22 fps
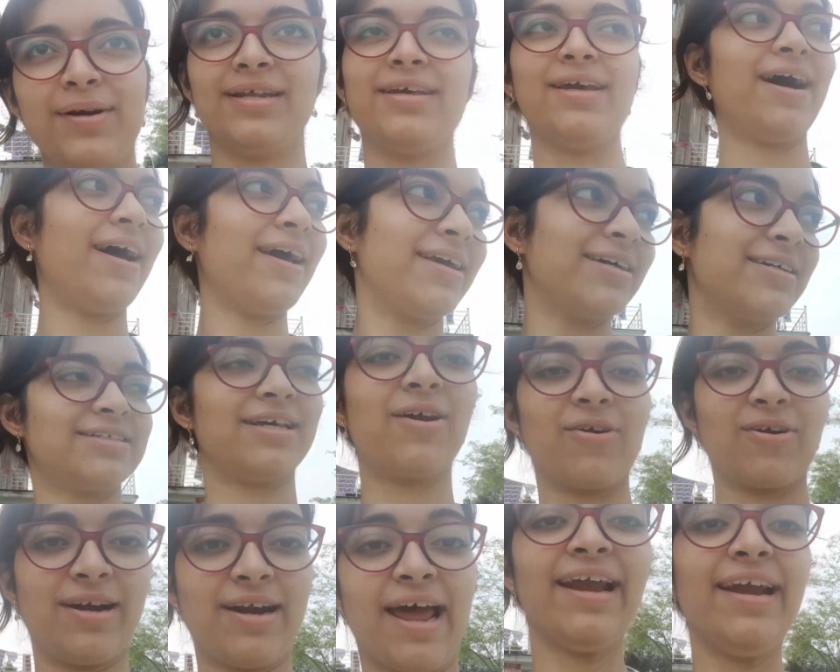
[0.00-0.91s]
but yeah, I guess
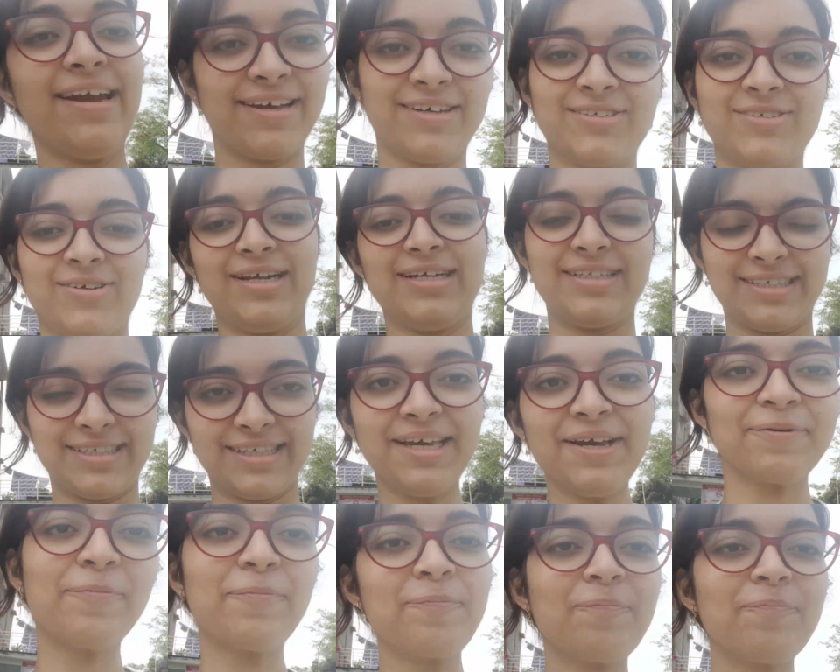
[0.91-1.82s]
they're on night. So let's
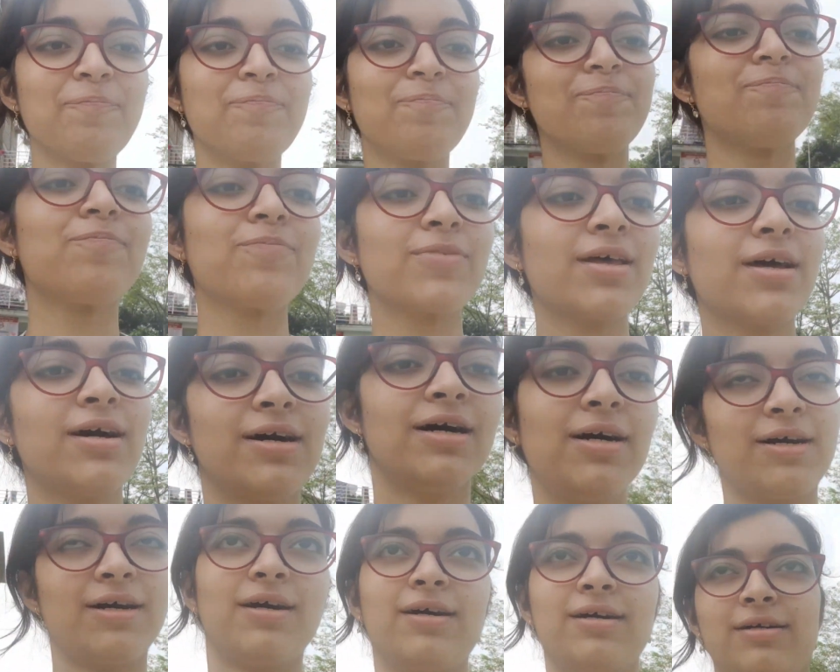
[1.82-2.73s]
see
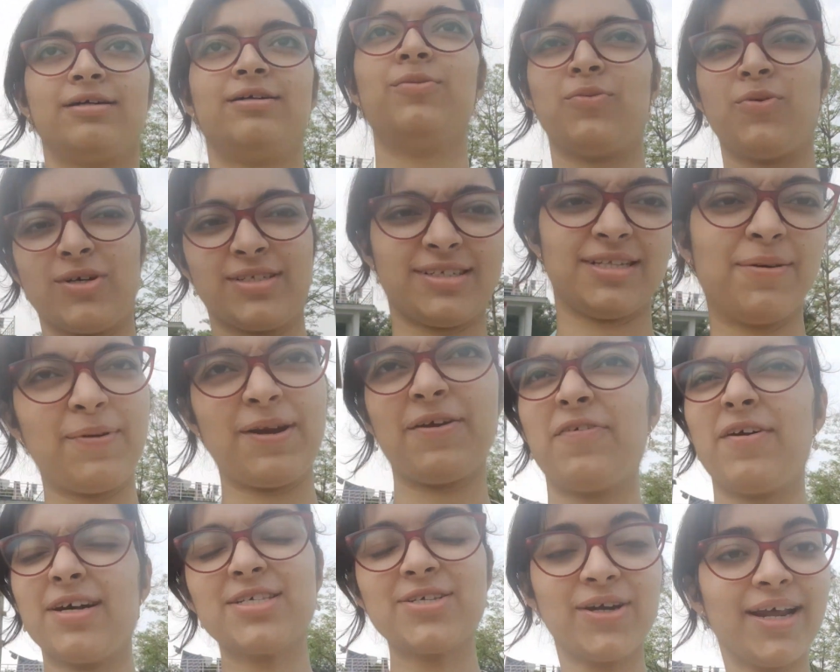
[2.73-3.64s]
what's the
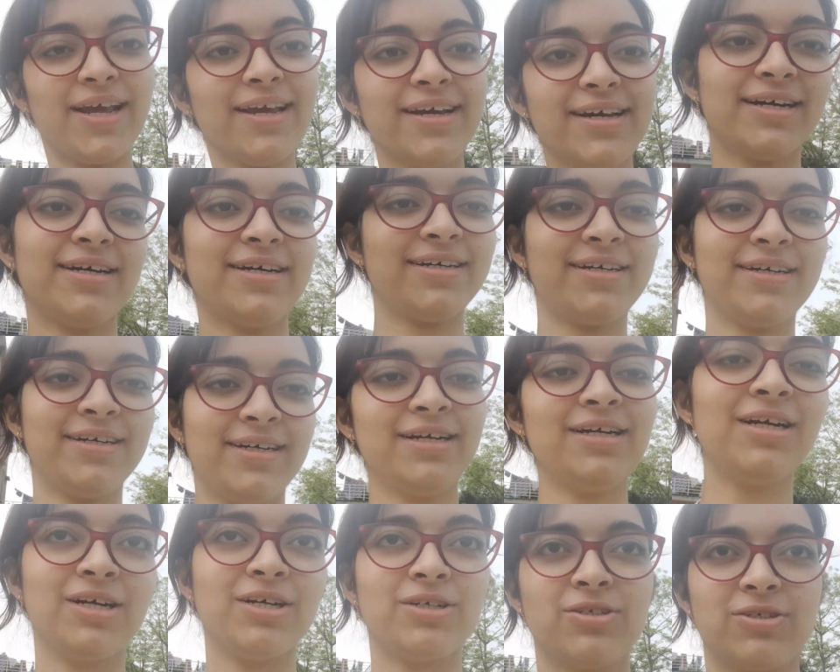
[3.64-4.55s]
breakfast today.
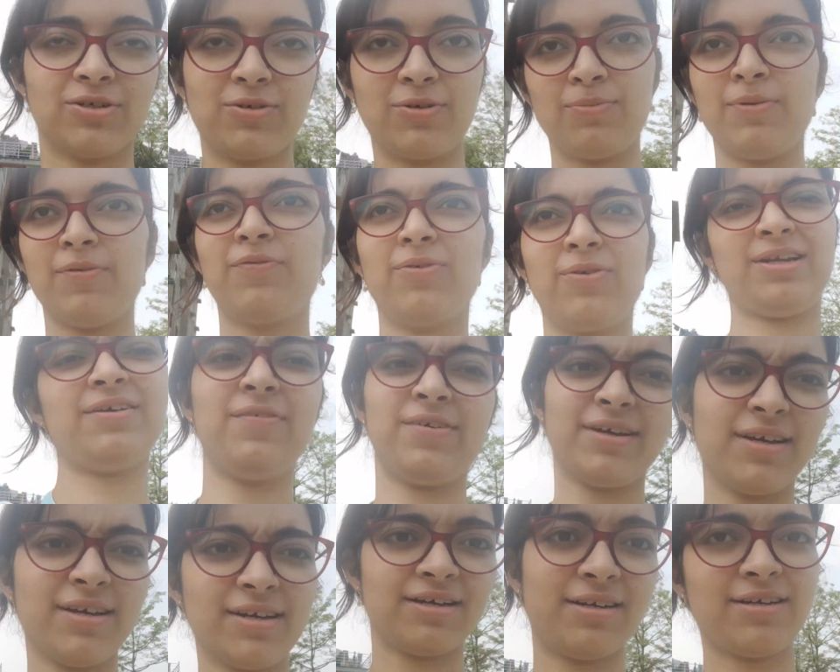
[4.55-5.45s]
So before
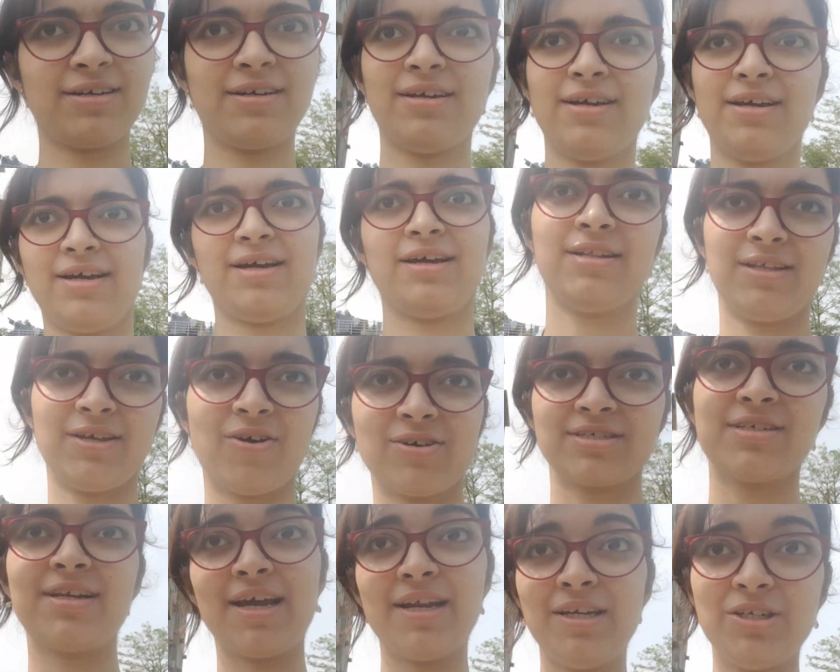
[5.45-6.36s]
leaving the
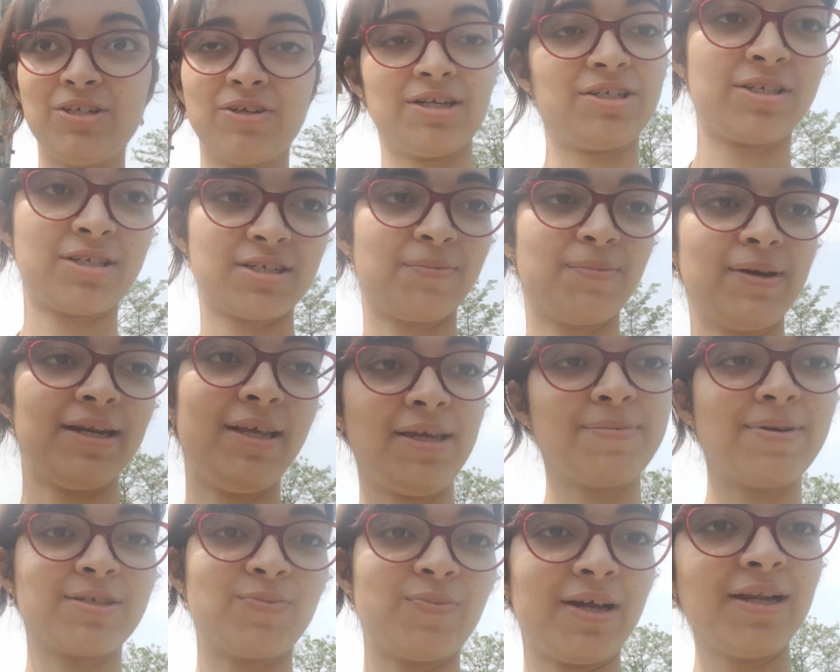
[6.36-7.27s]
hostel, I need to register my
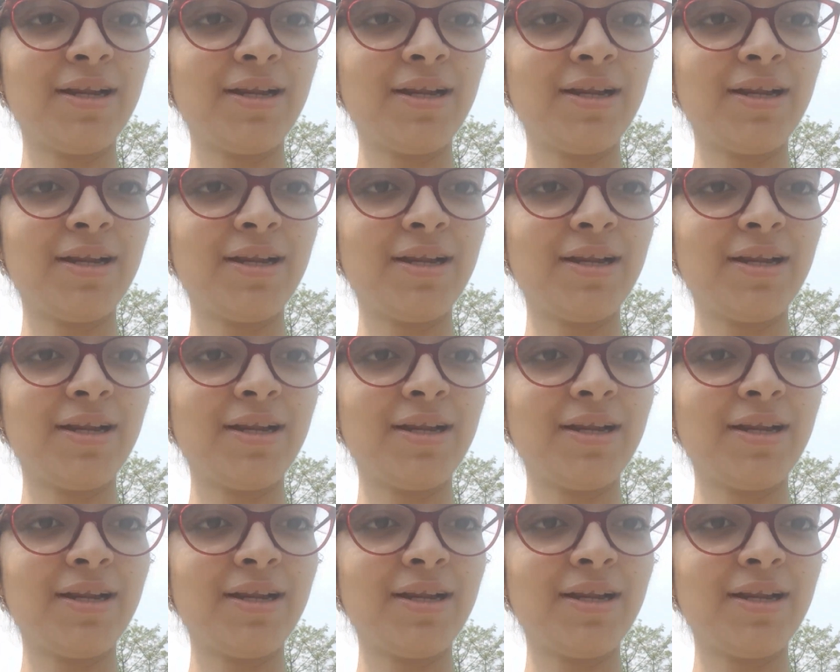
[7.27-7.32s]
name as